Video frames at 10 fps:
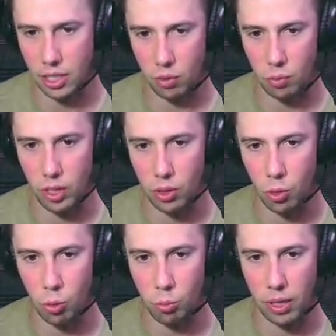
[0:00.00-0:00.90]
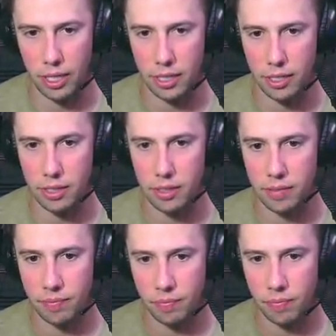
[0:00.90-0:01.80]
like a real cool place.
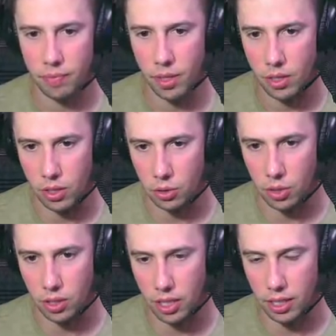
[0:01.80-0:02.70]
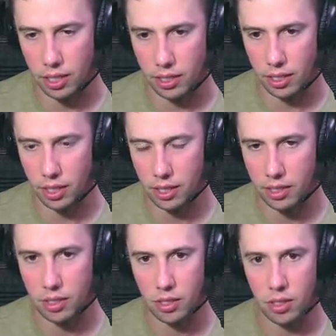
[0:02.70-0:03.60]
Those are the aliens, I
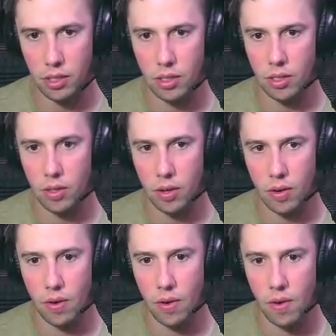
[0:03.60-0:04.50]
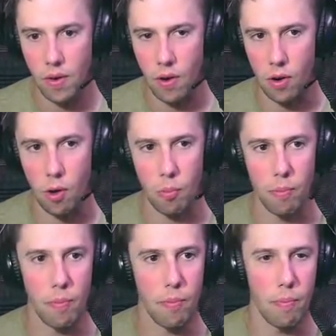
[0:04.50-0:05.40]
guess. Or no,
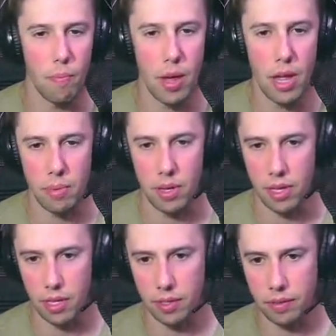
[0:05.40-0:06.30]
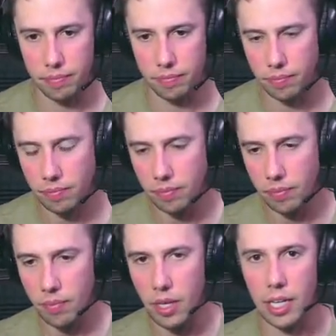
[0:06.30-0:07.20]
maybe.
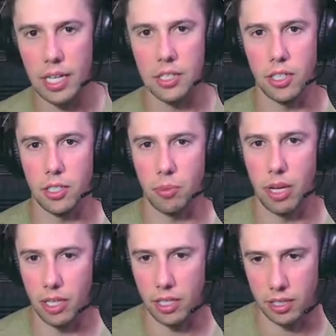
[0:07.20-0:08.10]
It's like some alien